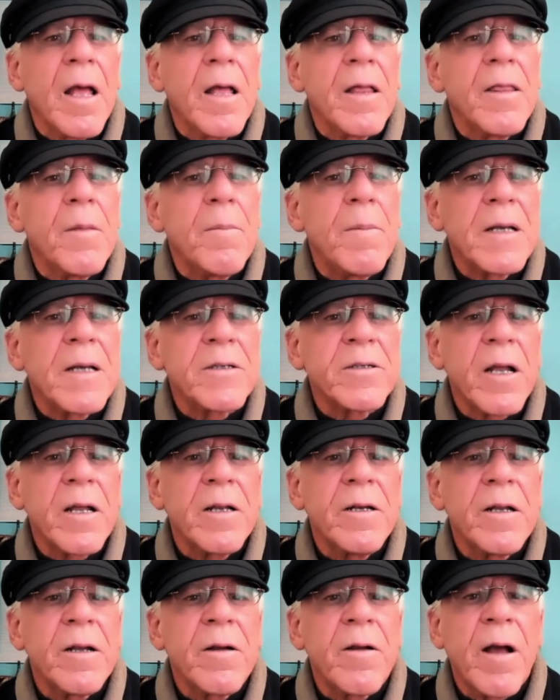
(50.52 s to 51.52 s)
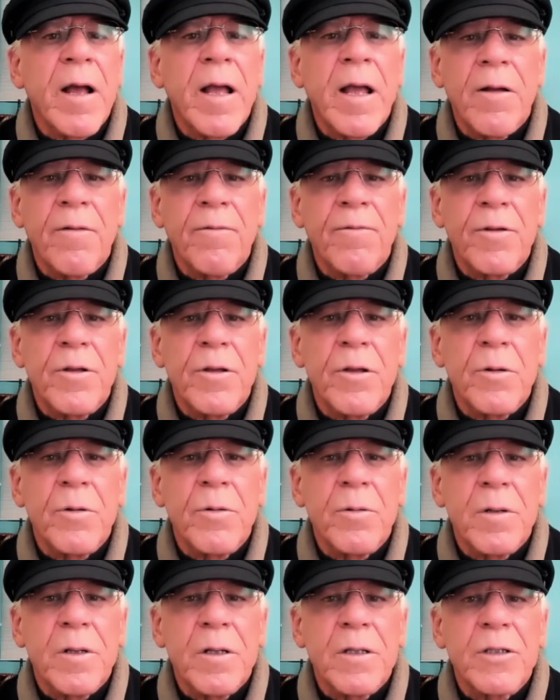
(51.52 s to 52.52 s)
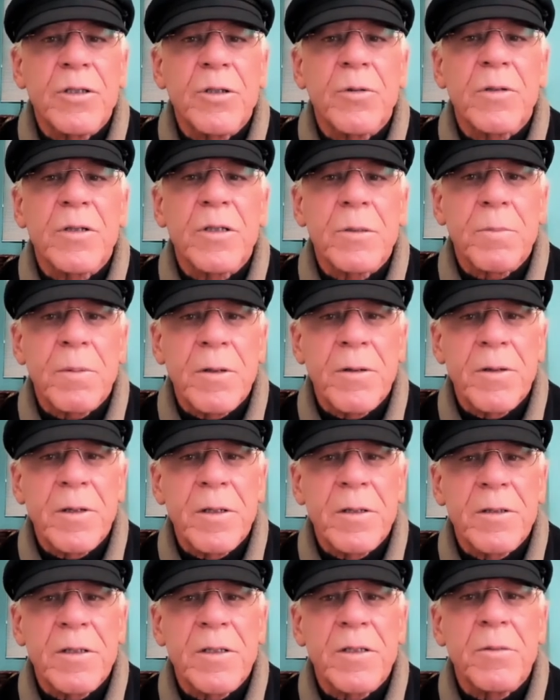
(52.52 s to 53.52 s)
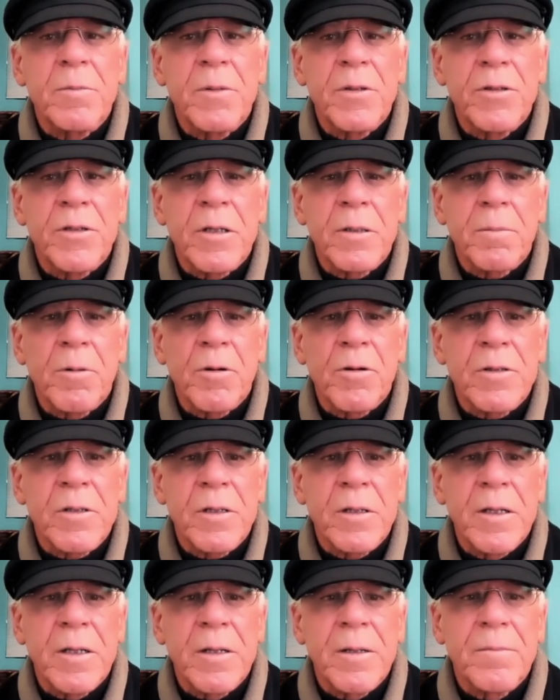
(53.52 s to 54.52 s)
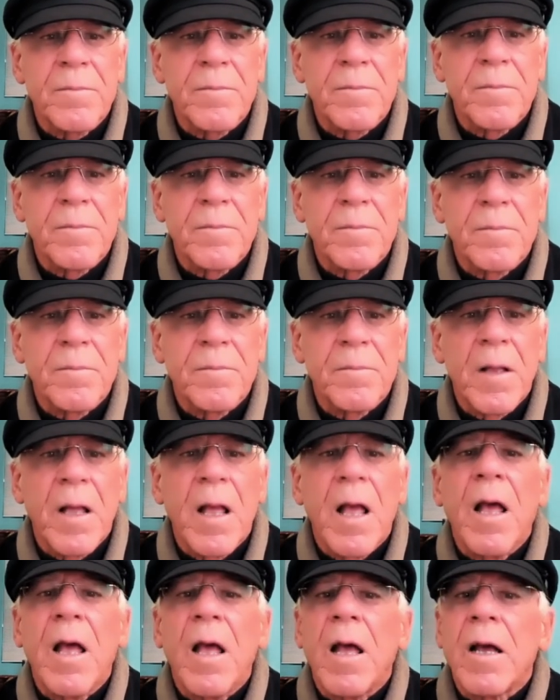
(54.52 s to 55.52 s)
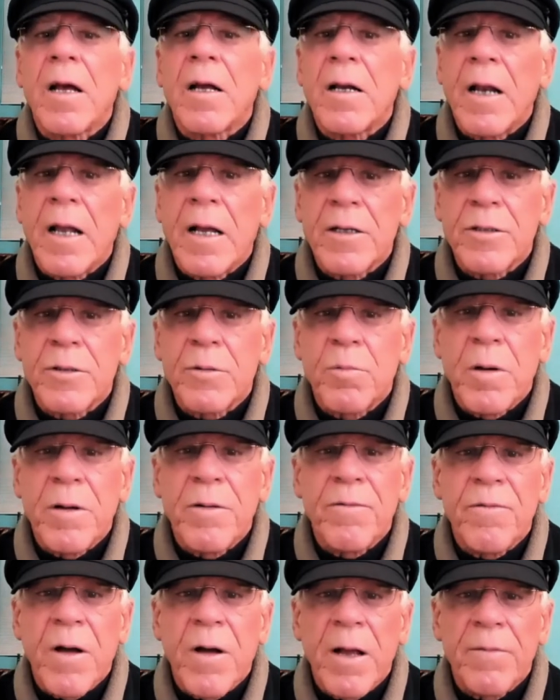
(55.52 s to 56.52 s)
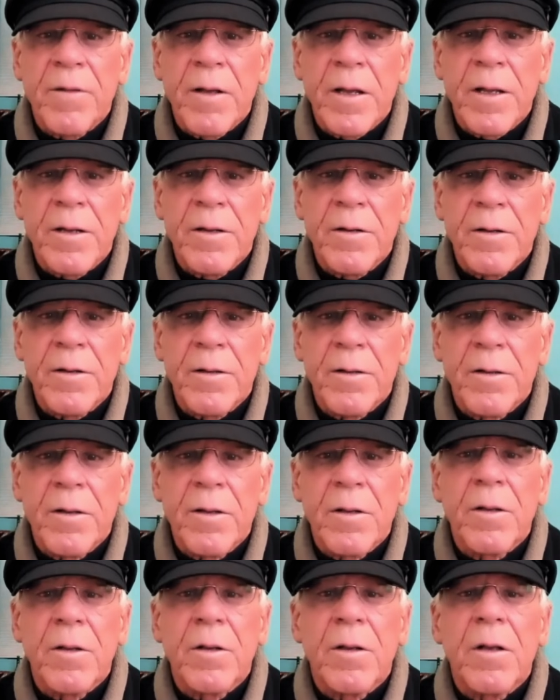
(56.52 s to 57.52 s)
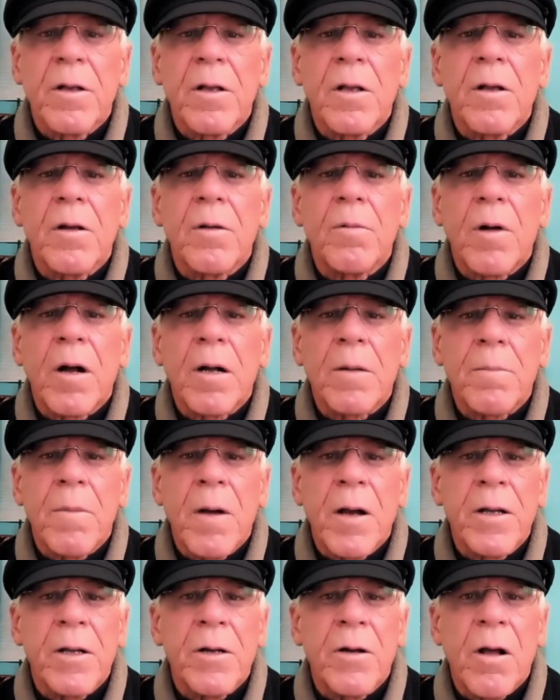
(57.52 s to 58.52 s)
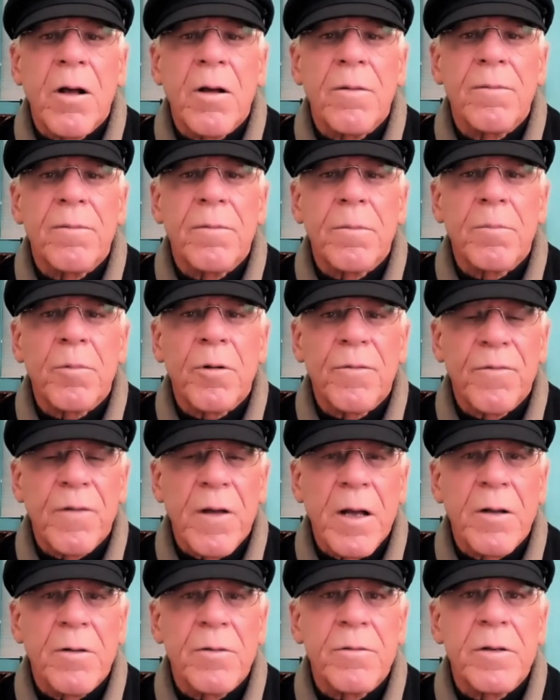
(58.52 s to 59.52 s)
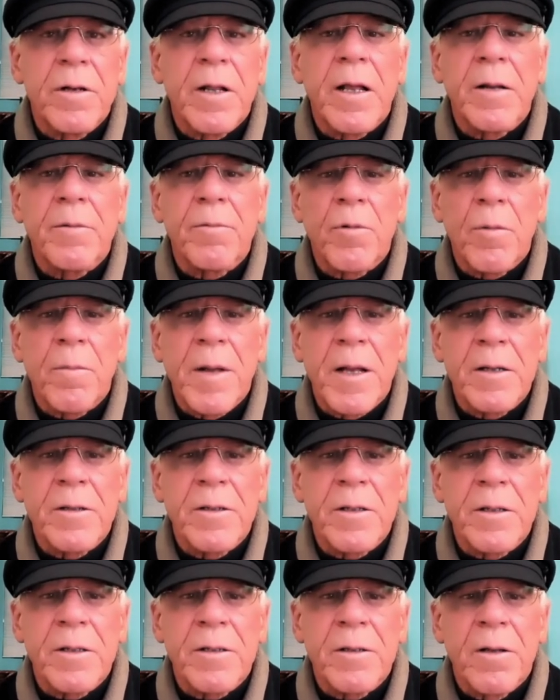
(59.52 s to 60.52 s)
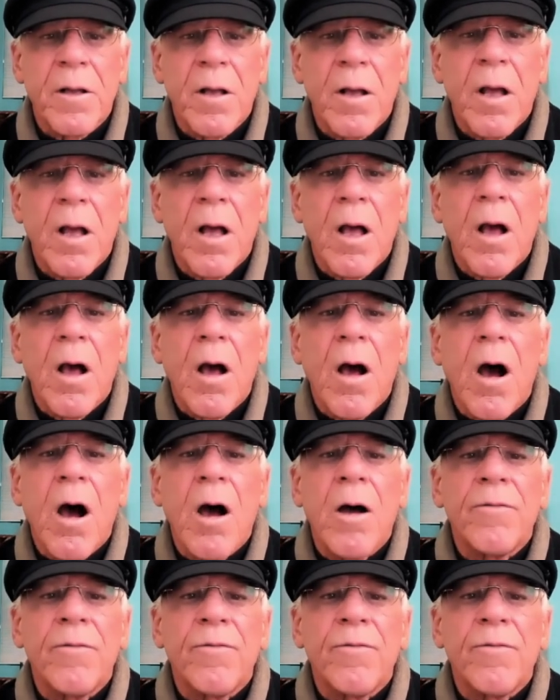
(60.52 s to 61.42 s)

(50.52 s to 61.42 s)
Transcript: The best idea I have for you is to experience his music personally. Class 158, Rachmaninoff, Profound and Romantic, on